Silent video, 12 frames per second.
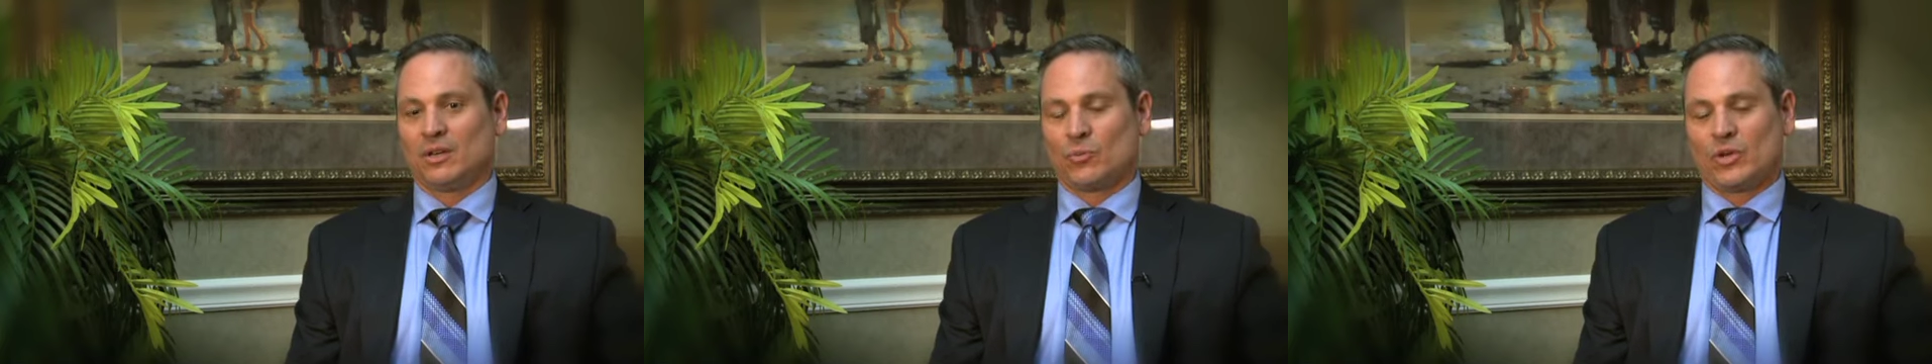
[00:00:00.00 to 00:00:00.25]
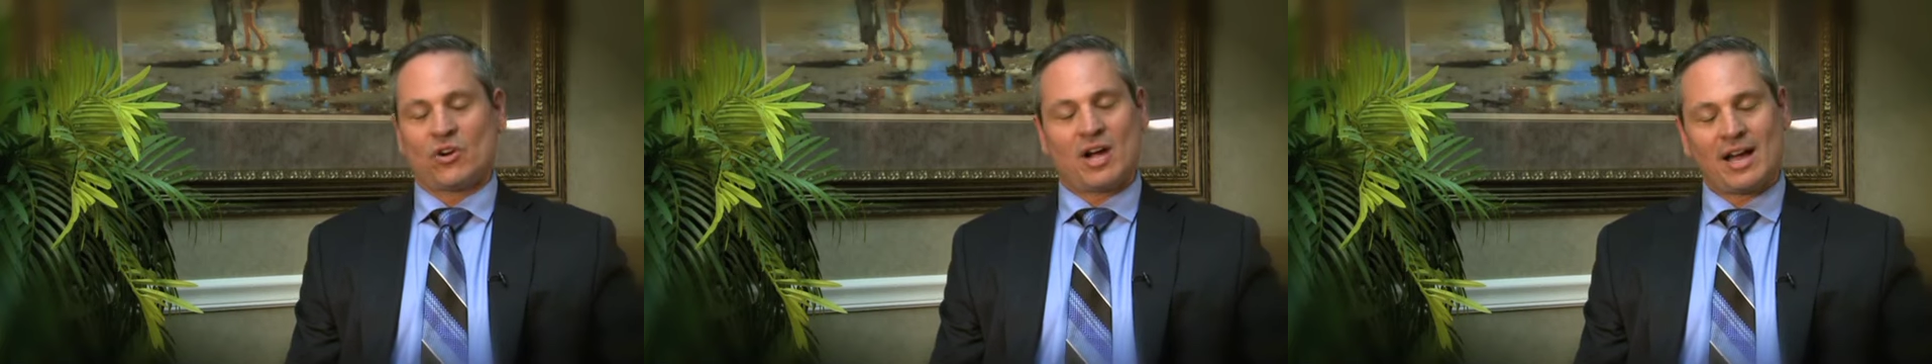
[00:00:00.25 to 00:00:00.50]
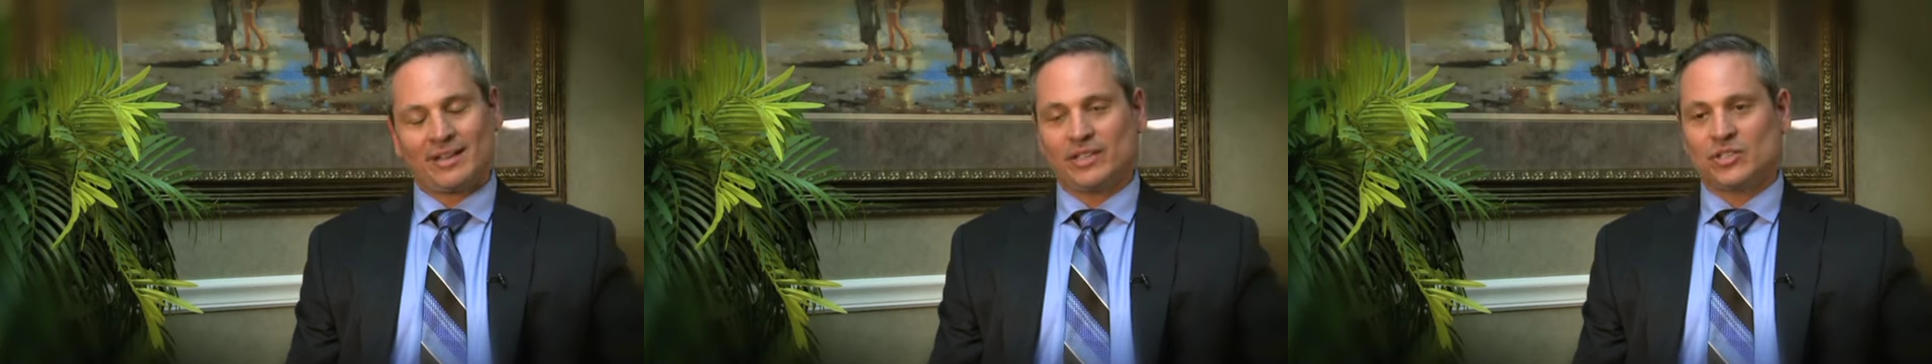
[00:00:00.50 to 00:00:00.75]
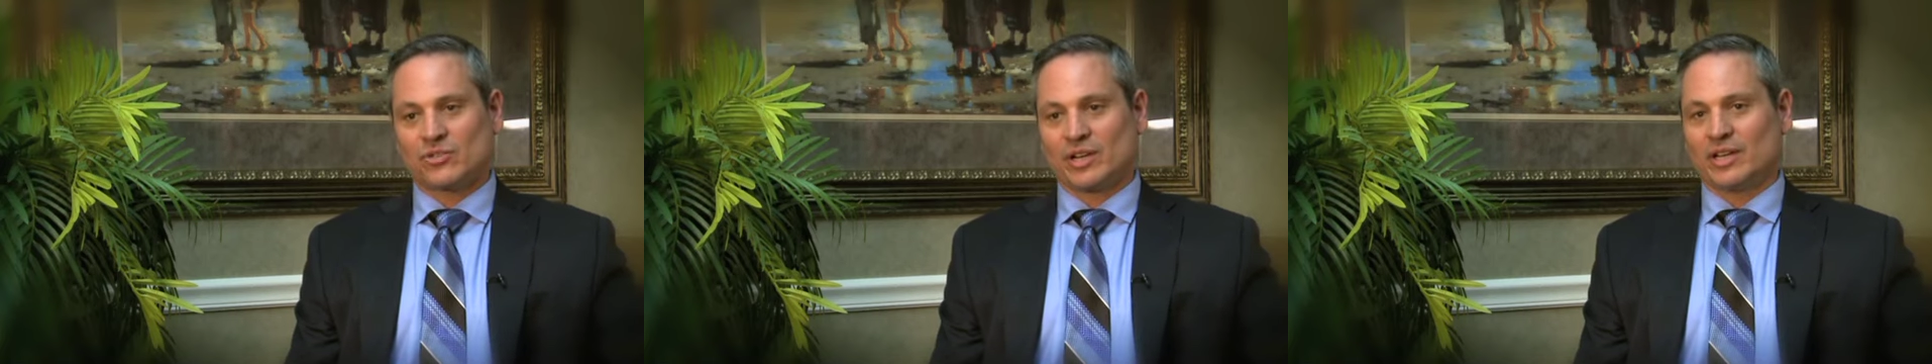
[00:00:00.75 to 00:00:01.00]
We are highly
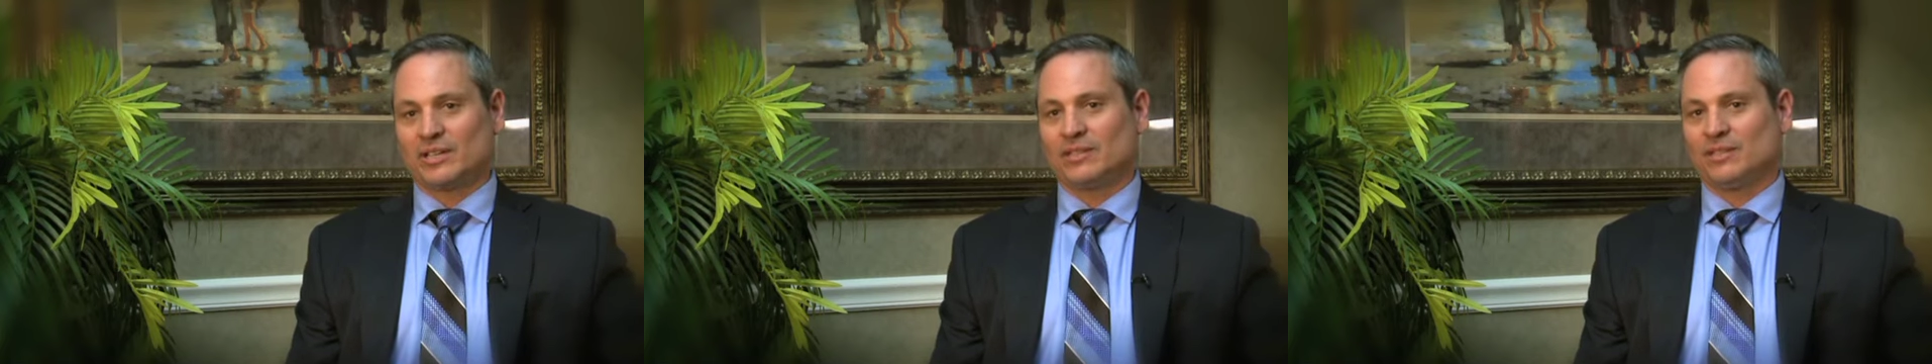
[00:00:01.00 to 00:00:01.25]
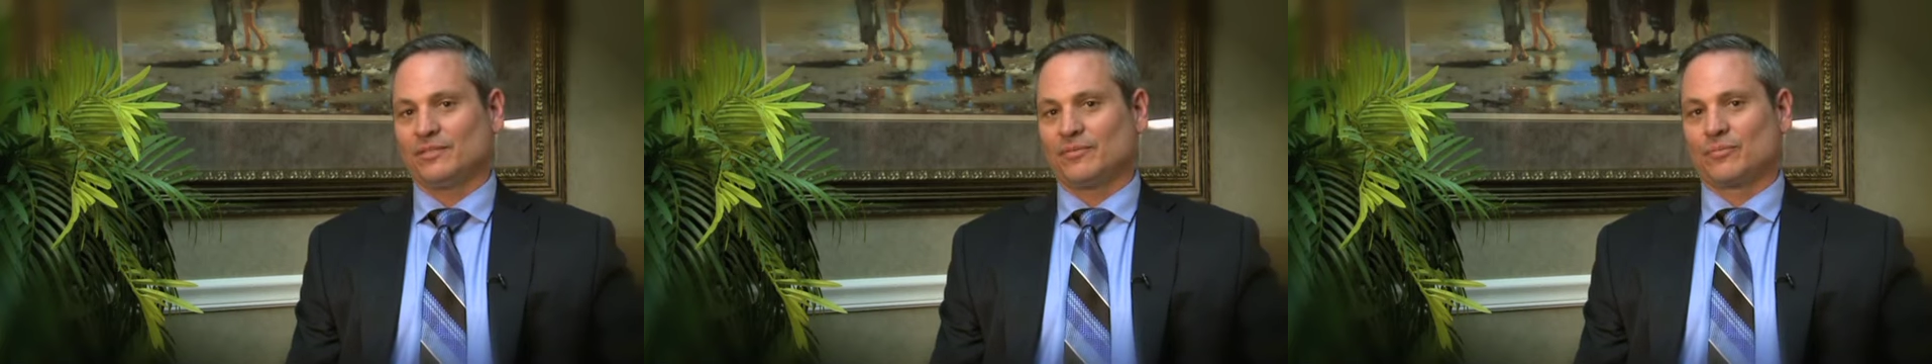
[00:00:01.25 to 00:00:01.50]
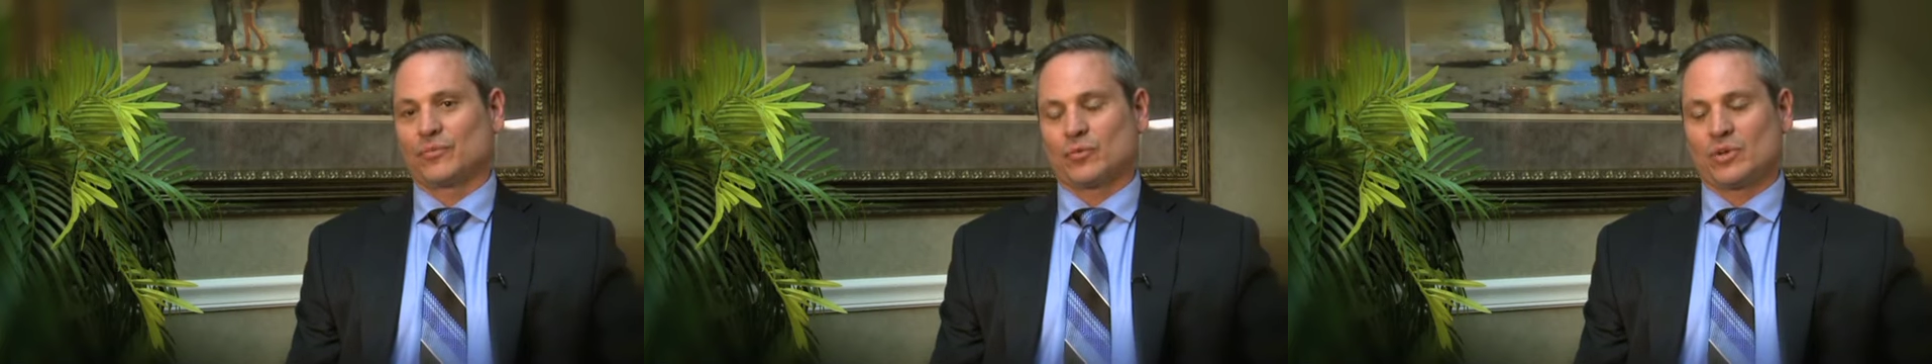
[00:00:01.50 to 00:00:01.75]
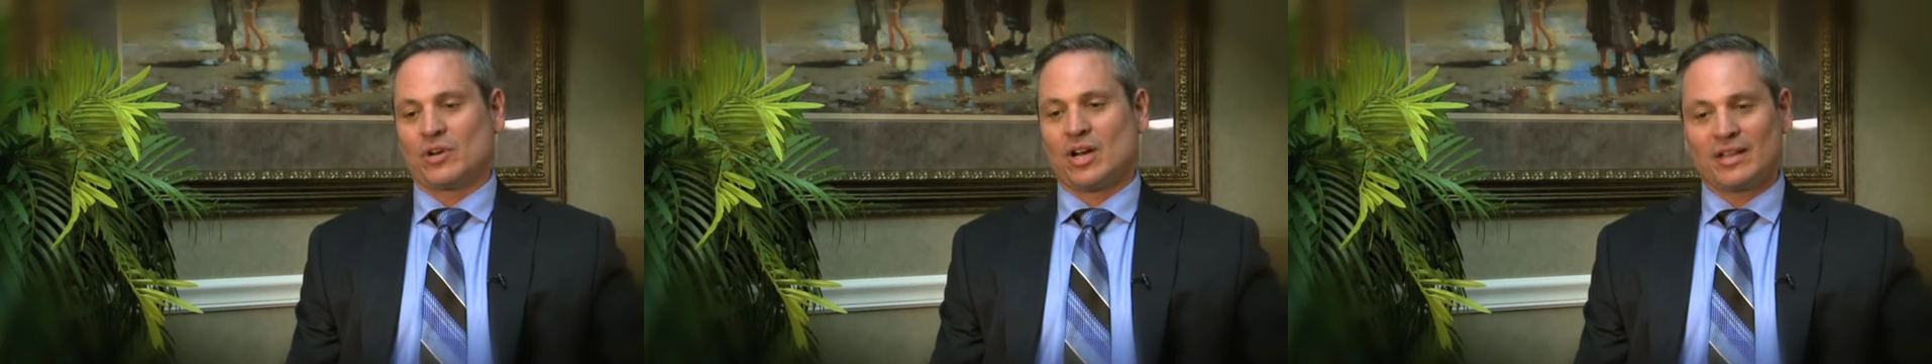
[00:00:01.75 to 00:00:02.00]
trained,
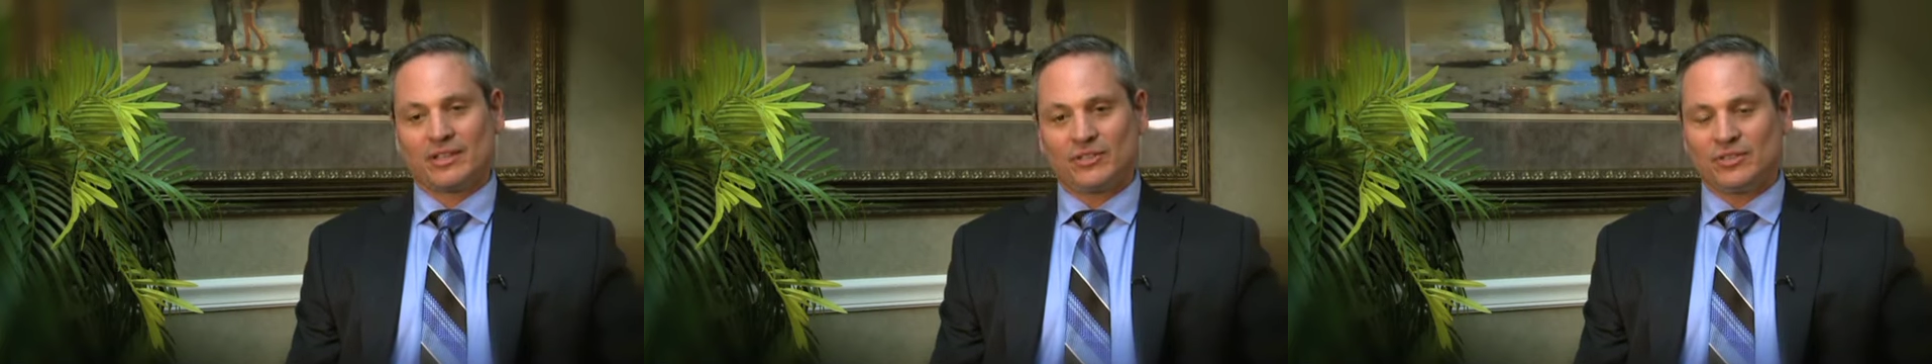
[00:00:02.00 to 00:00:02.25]
we are highly